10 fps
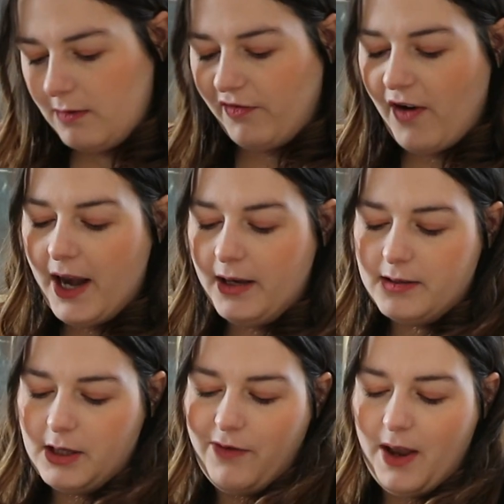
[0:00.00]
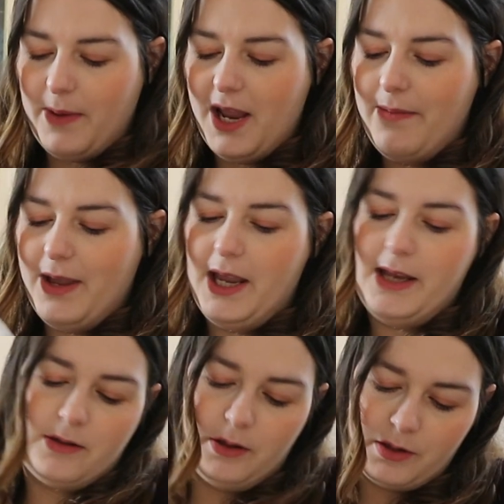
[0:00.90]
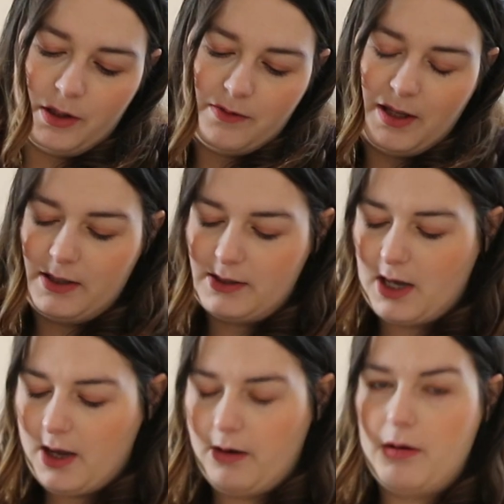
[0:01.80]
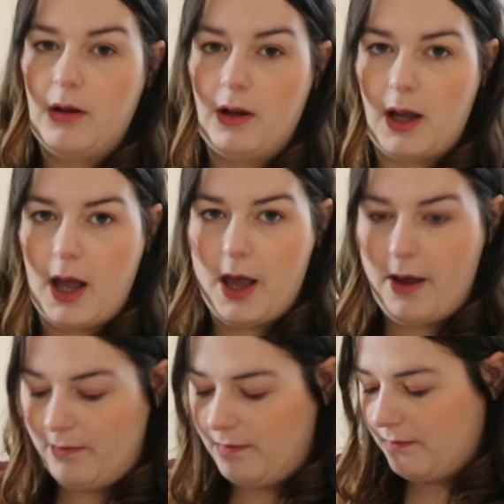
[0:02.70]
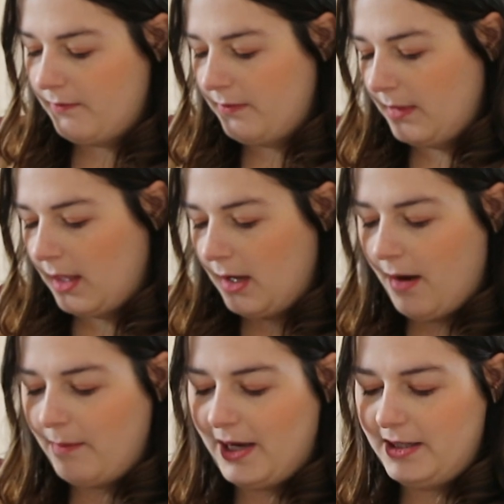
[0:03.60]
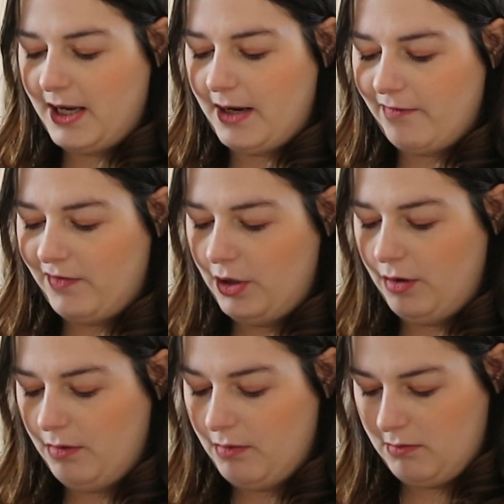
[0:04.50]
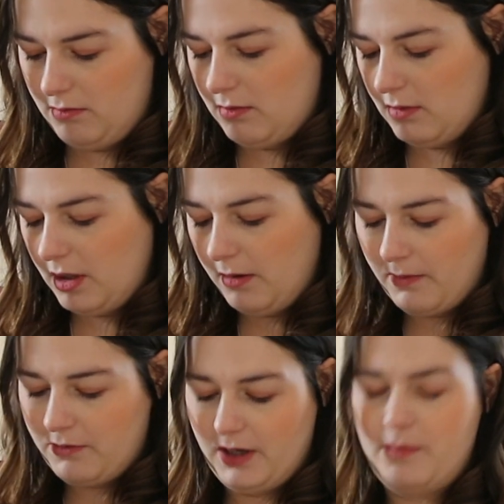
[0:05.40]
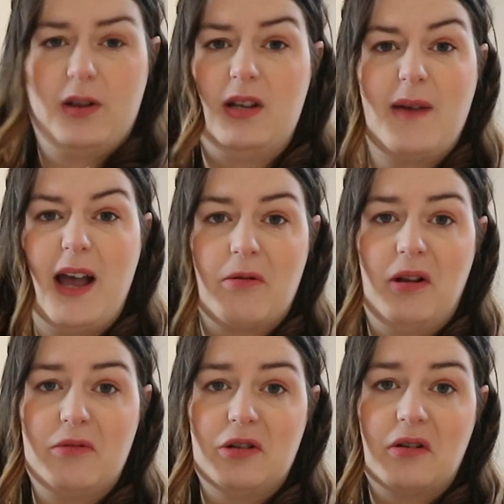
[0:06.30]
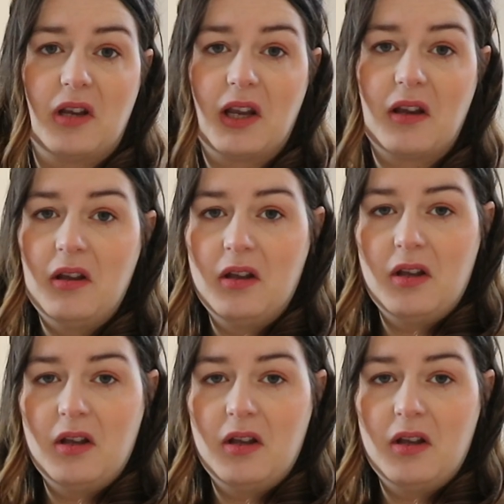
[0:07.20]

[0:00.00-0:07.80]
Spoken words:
friends who've had babies, all sorts of things. So I'm planning to take a few, I don't know why I'm trying to put these back while I'm talking.